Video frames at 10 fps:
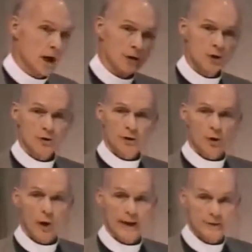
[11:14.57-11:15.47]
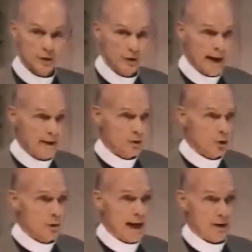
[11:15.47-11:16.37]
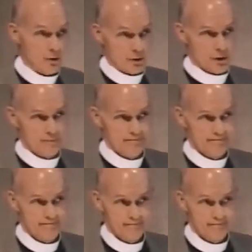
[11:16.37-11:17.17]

A certain creditor had 2 debtors.